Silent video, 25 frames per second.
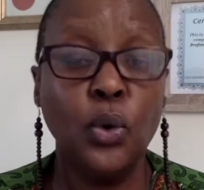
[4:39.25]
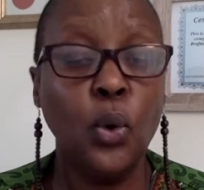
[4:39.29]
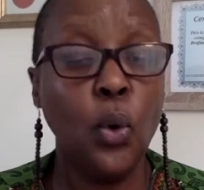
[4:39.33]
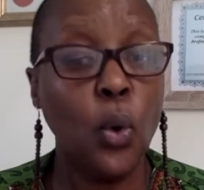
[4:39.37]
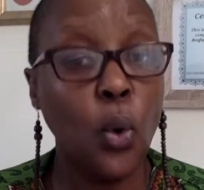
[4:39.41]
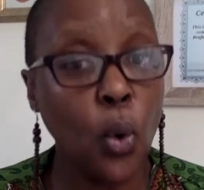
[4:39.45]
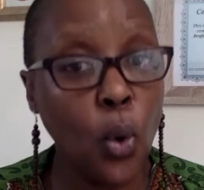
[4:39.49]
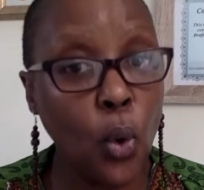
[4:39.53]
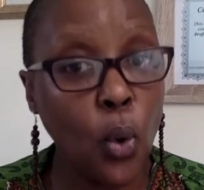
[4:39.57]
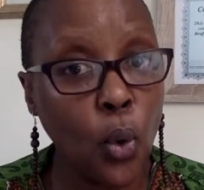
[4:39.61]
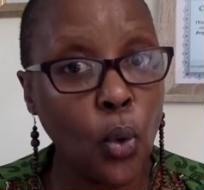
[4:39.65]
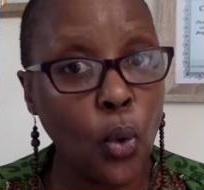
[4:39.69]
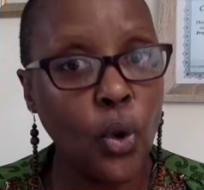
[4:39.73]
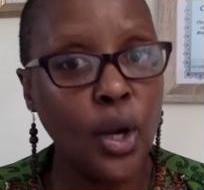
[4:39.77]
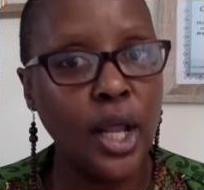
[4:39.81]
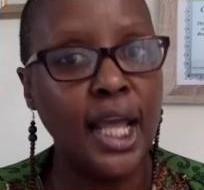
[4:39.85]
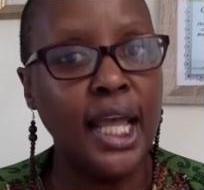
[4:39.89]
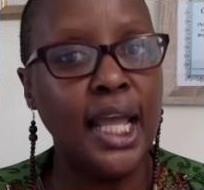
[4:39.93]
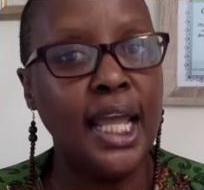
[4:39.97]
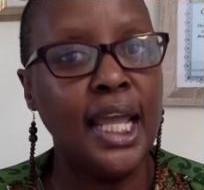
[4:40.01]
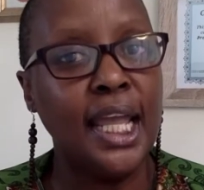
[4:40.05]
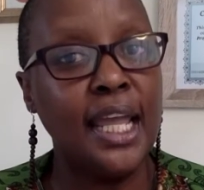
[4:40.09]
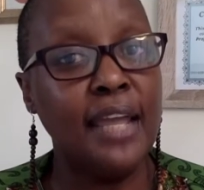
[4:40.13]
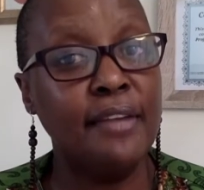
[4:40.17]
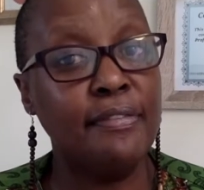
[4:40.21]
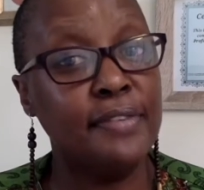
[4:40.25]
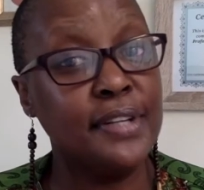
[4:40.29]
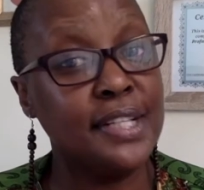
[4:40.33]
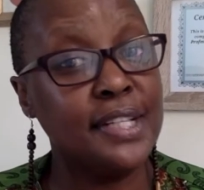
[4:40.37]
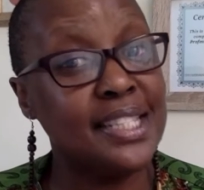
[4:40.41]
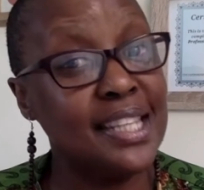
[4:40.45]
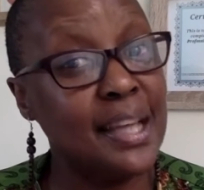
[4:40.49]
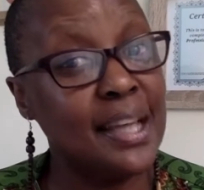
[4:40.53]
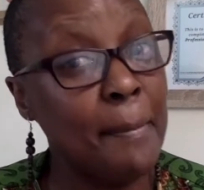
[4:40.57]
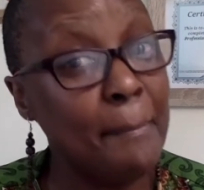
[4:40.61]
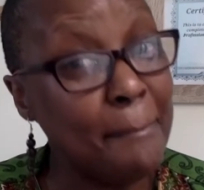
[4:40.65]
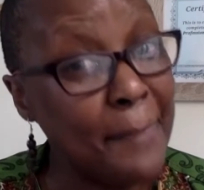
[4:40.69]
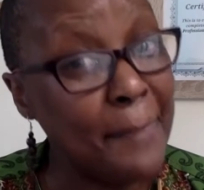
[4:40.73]
or if it's
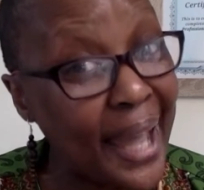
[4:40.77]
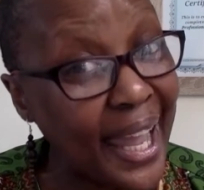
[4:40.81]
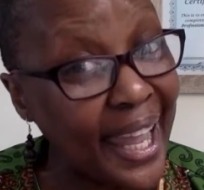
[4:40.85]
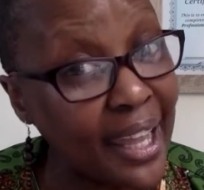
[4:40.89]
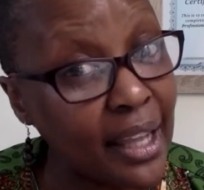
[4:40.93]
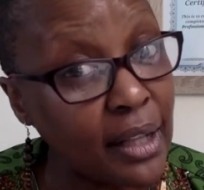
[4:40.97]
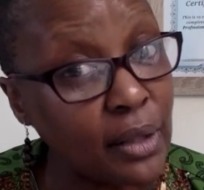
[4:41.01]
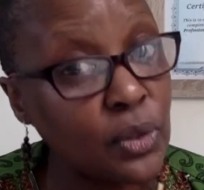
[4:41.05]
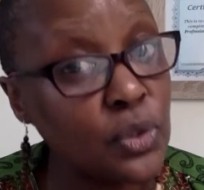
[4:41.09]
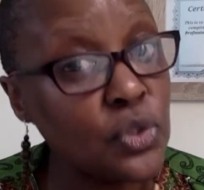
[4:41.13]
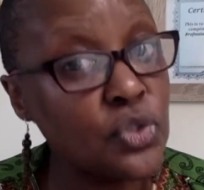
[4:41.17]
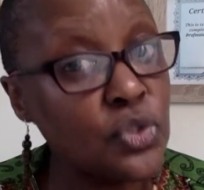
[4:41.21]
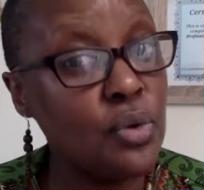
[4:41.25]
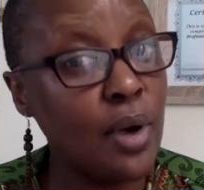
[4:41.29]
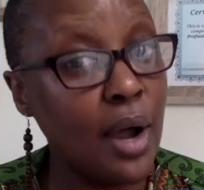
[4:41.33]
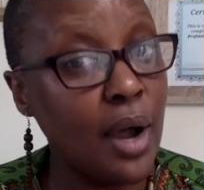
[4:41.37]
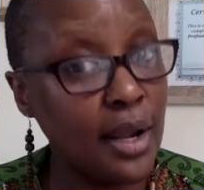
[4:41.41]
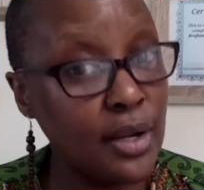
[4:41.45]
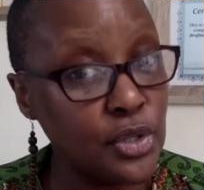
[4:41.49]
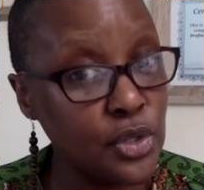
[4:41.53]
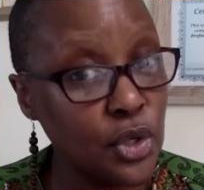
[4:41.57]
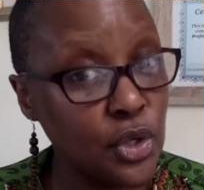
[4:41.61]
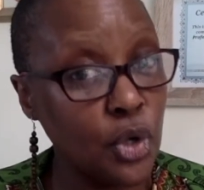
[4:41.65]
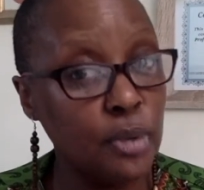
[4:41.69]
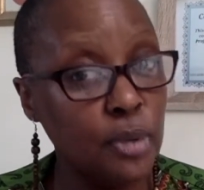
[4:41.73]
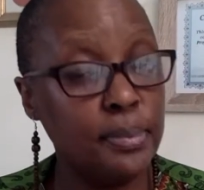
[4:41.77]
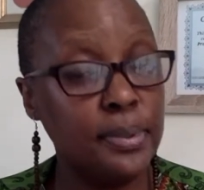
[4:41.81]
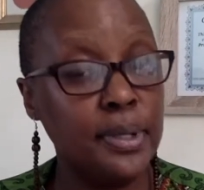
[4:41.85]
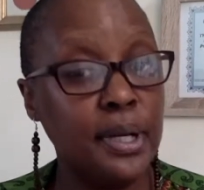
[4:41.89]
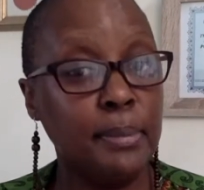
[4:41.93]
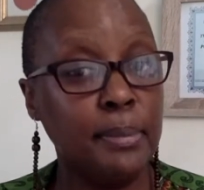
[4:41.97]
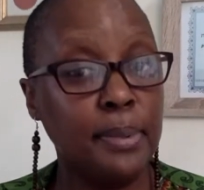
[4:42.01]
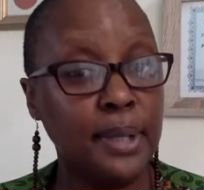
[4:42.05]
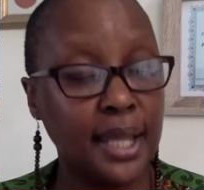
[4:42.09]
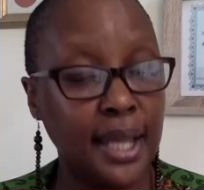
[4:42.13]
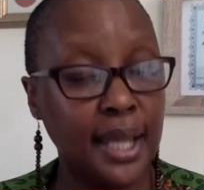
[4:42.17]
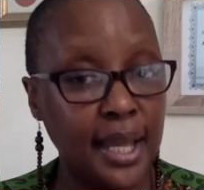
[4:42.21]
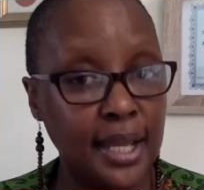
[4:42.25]
a male trying to open
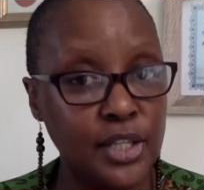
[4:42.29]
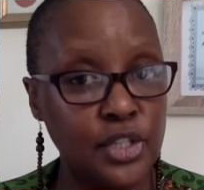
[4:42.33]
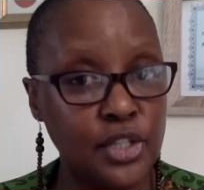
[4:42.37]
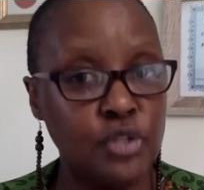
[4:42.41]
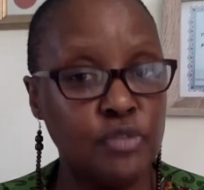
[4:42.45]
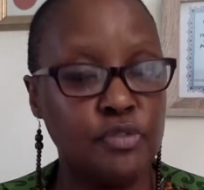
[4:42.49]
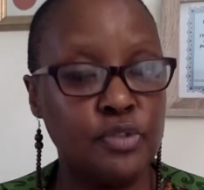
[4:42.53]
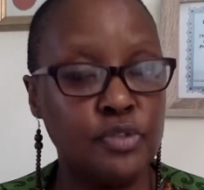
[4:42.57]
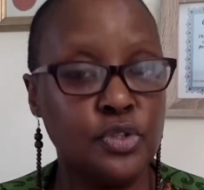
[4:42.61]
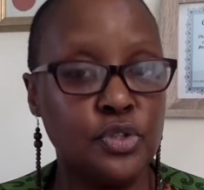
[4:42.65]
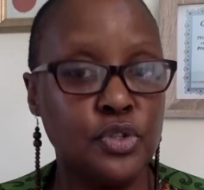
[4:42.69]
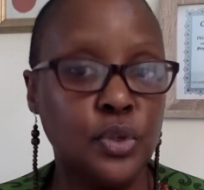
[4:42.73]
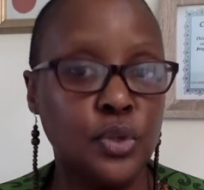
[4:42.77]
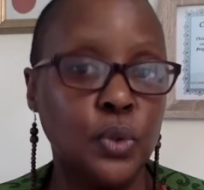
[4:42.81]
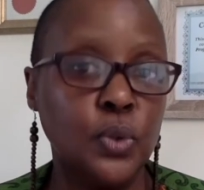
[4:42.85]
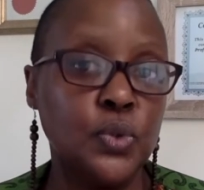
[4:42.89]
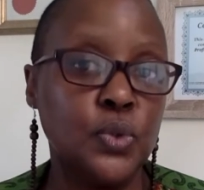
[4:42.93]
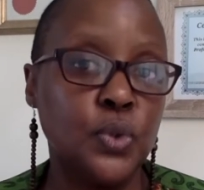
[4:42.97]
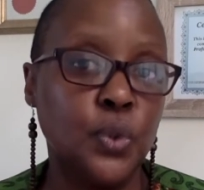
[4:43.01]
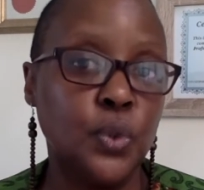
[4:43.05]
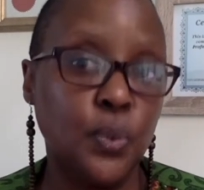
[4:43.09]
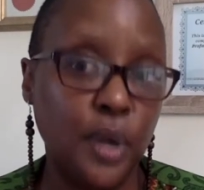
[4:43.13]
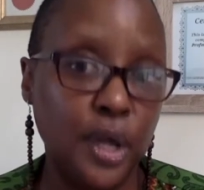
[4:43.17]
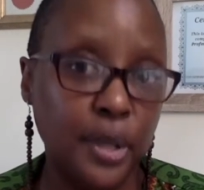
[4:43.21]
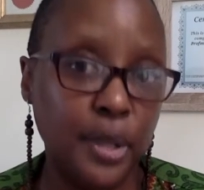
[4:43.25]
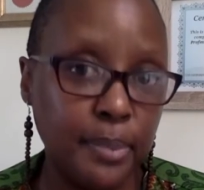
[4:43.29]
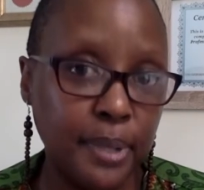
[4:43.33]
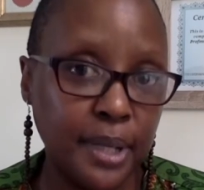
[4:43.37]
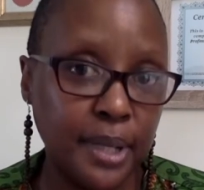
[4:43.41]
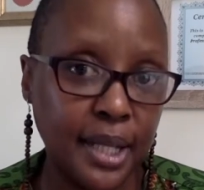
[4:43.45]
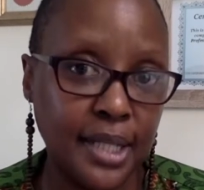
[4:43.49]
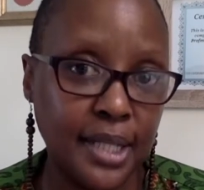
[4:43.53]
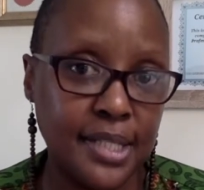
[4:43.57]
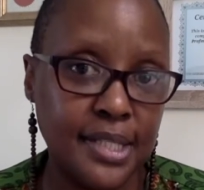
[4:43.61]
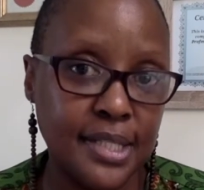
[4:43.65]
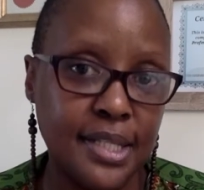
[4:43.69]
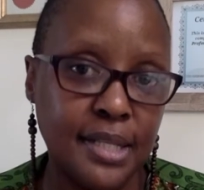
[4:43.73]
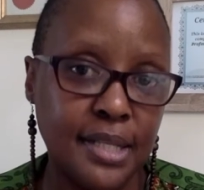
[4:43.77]
up a case of assault or rape
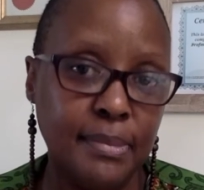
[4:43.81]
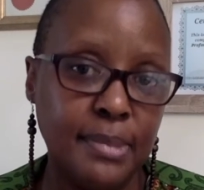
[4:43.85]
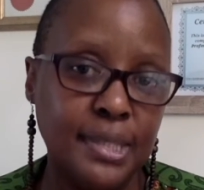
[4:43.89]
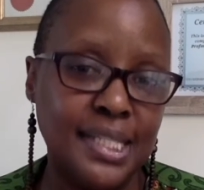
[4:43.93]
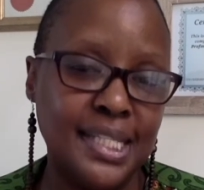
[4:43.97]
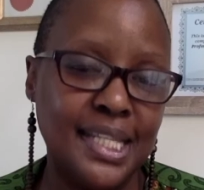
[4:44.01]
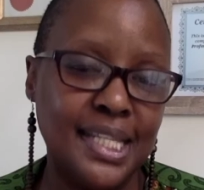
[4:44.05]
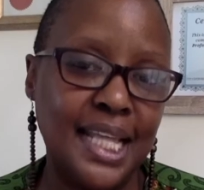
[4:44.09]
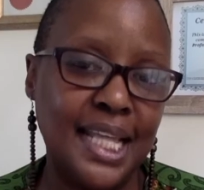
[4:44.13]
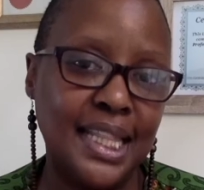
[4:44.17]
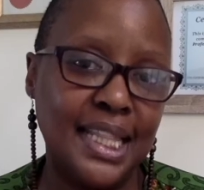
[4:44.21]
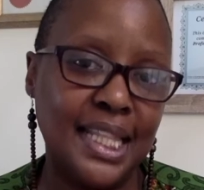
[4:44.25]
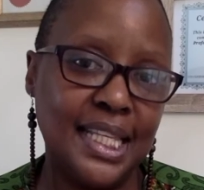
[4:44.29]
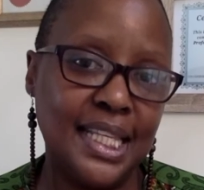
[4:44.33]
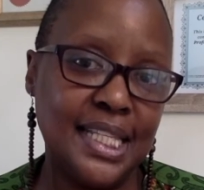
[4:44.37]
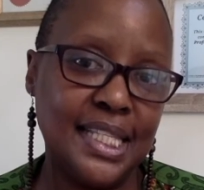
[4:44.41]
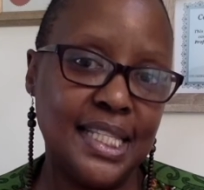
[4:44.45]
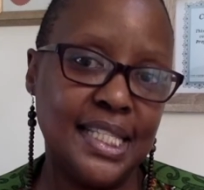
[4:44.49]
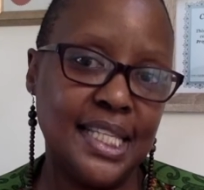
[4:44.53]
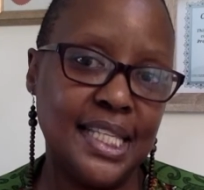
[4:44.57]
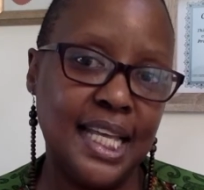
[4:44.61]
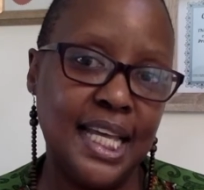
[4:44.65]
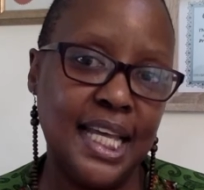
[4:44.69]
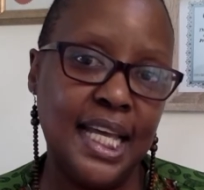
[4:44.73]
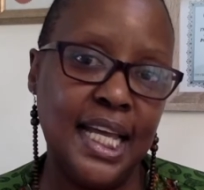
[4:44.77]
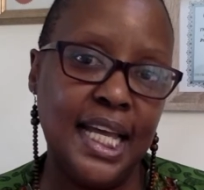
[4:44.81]
against them, is that there's